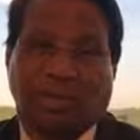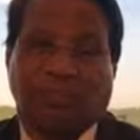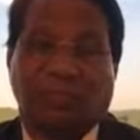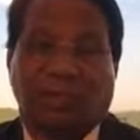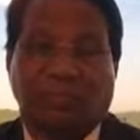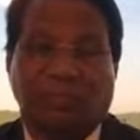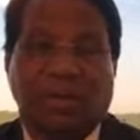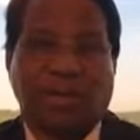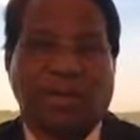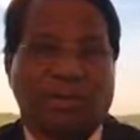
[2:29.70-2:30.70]
If you
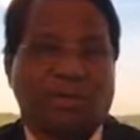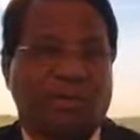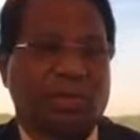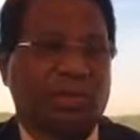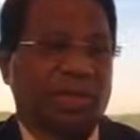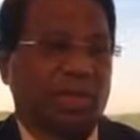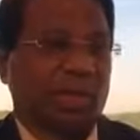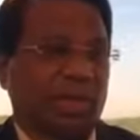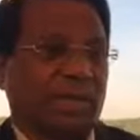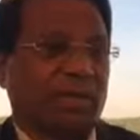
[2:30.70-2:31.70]
compare US and
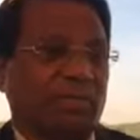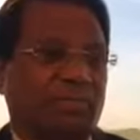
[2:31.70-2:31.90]
Canada,